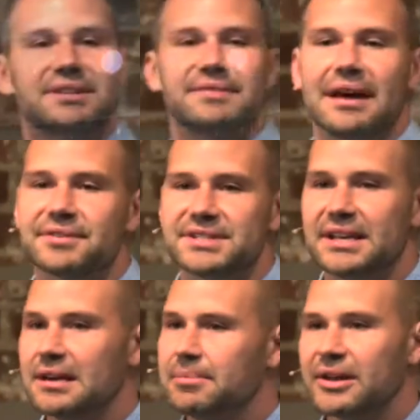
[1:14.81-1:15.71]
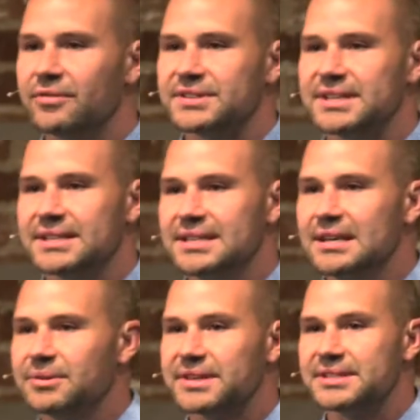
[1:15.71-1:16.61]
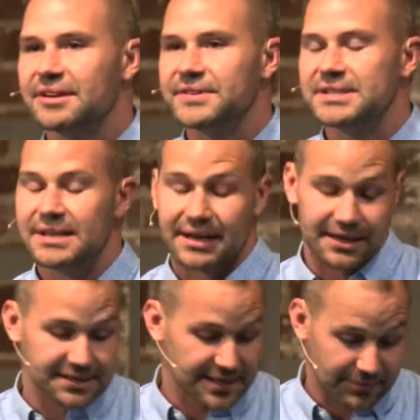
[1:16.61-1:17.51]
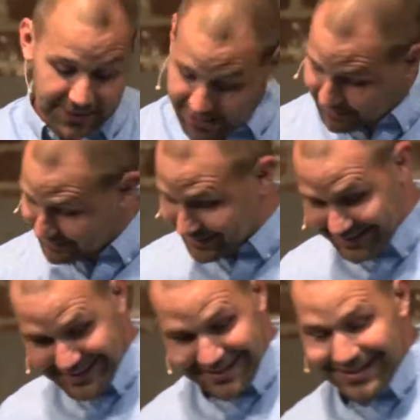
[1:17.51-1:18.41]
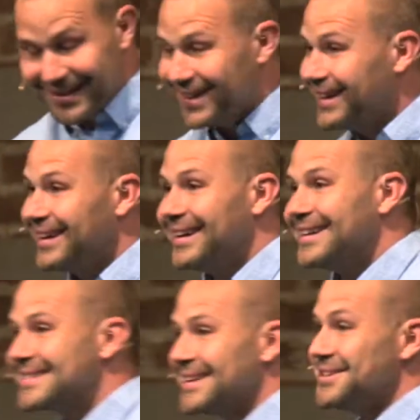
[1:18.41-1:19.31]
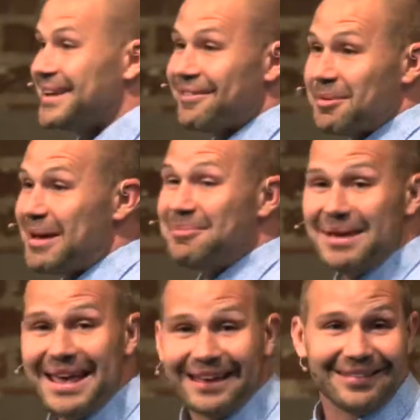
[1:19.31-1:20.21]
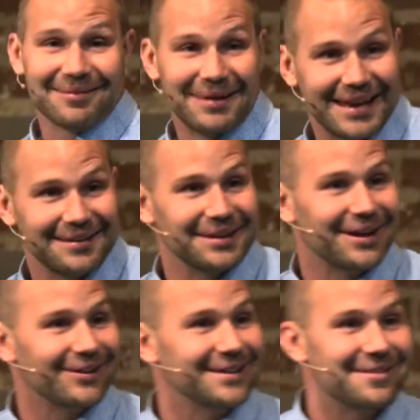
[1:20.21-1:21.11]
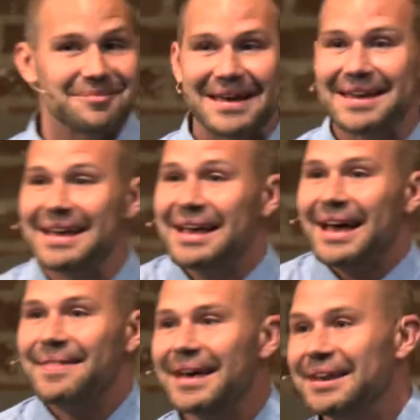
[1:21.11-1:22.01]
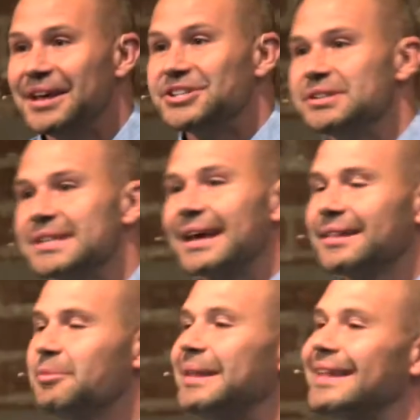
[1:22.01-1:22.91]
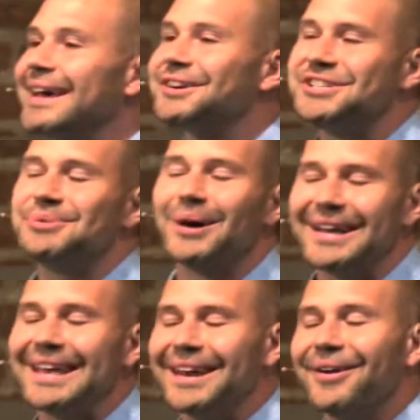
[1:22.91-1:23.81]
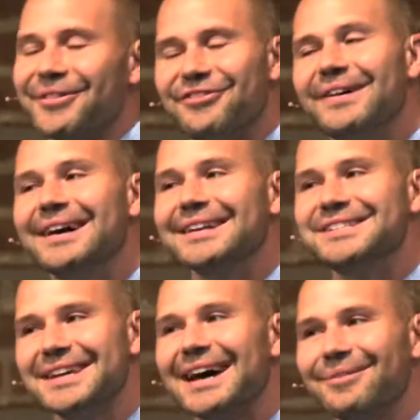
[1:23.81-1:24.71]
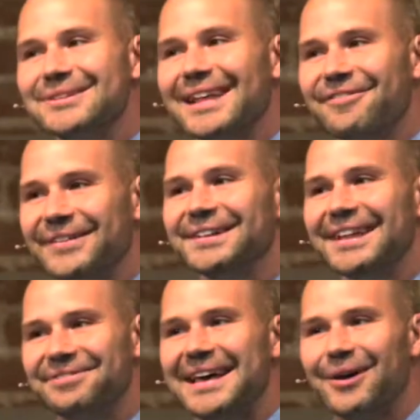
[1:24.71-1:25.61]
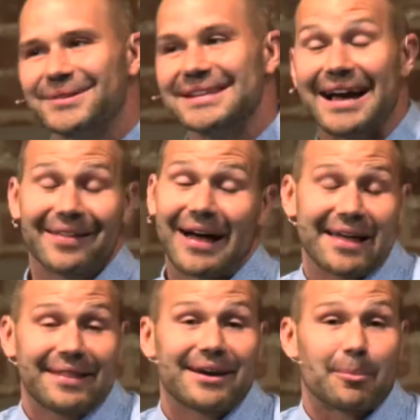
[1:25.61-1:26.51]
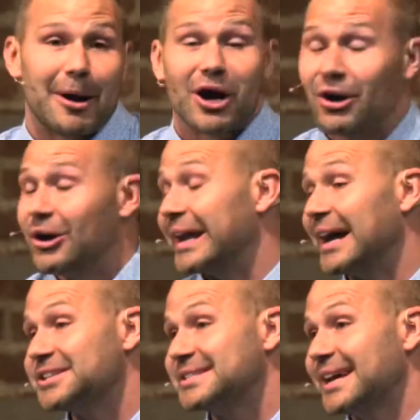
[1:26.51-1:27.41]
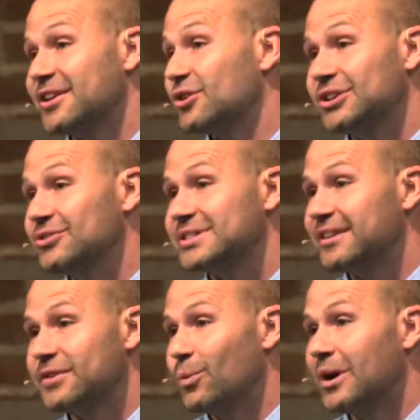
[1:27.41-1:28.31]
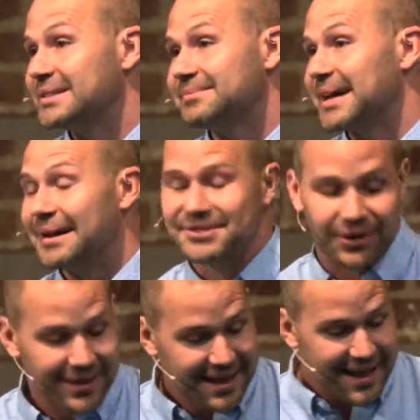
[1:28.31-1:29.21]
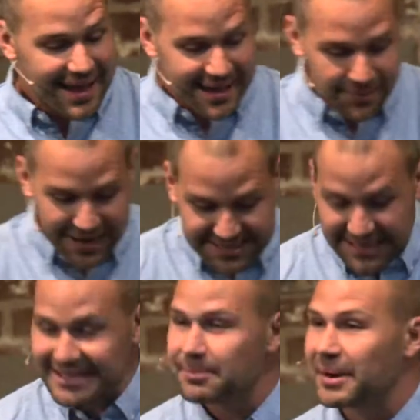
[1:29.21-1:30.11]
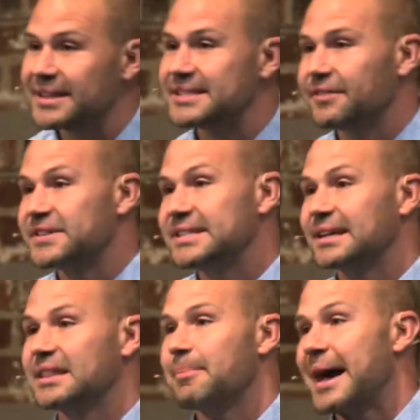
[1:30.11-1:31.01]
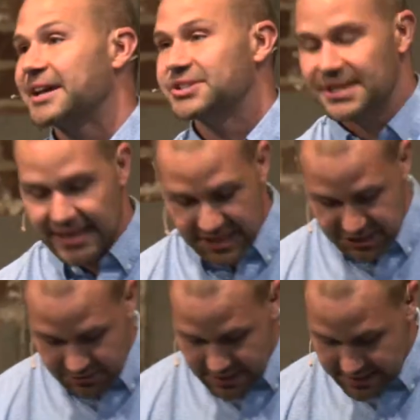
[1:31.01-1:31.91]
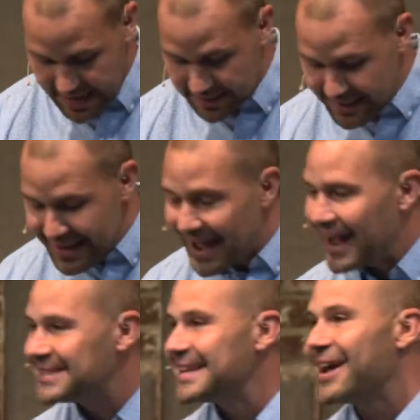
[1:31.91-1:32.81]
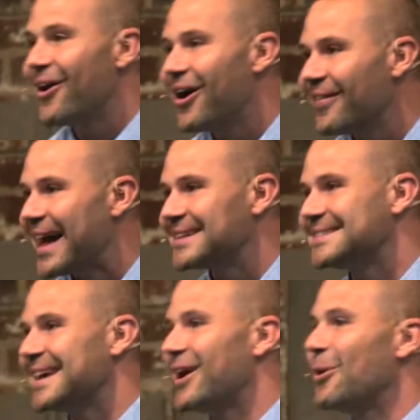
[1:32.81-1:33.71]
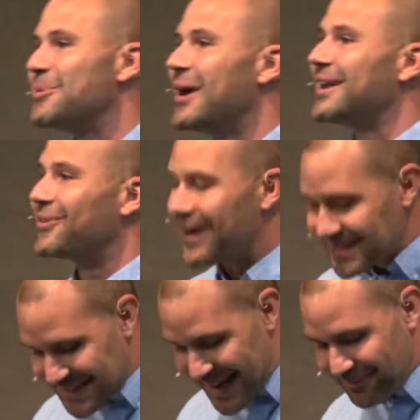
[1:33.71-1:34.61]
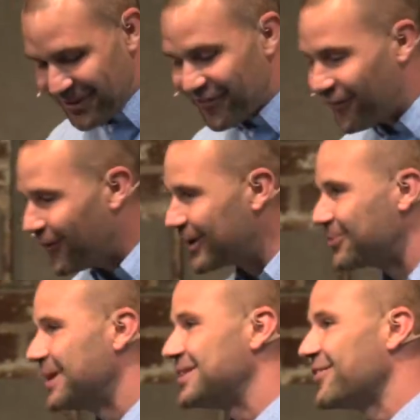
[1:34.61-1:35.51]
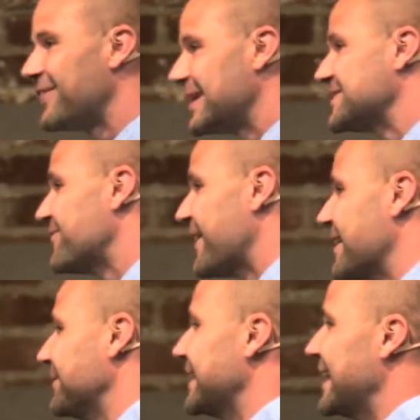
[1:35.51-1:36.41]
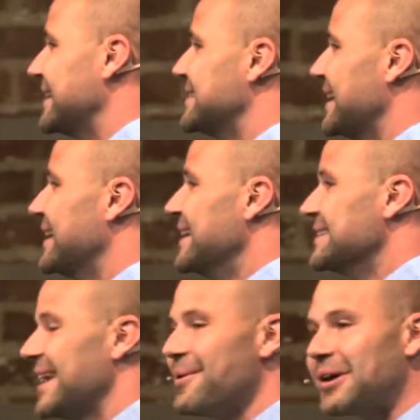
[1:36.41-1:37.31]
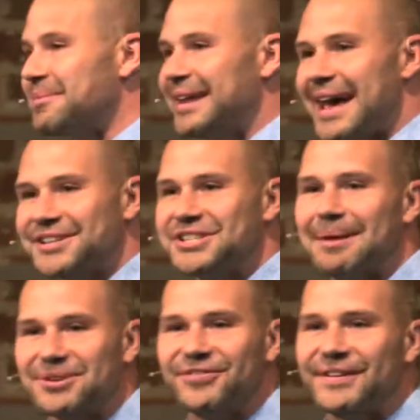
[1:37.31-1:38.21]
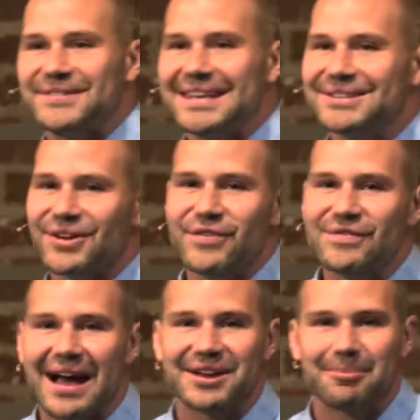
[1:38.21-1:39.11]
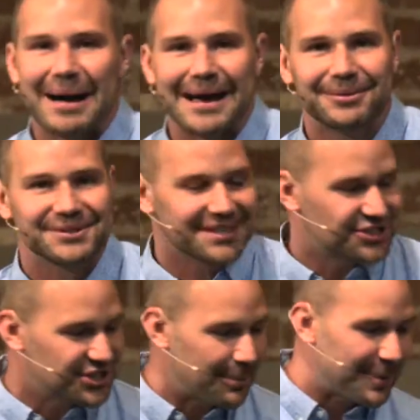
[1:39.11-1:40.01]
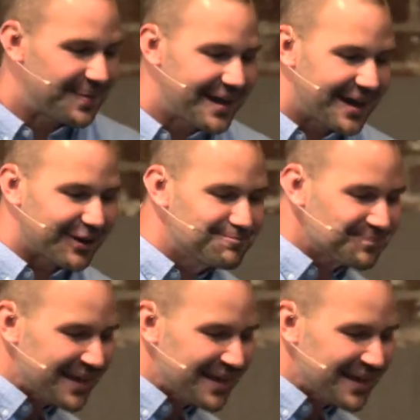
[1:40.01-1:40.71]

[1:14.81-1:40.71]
have never seen anybody over 16 with a selfie stick." And I said, "Well, it's because you never met me. Like, my name, you know, you never met me." And then she's like, a little bit later, she wanted to get in on the fun. She kind of was like feeling left out with it. I let her borrow it. I just said, "You can use it if you want sometime." So anyways, I did bring the selfie stick in the back just in case you need that. I say all that to say I hope you had a great time on the 4th with your friends and family. And today we're going to be in Acts chapter 15. So if you've got your Bibles, let's jump in there.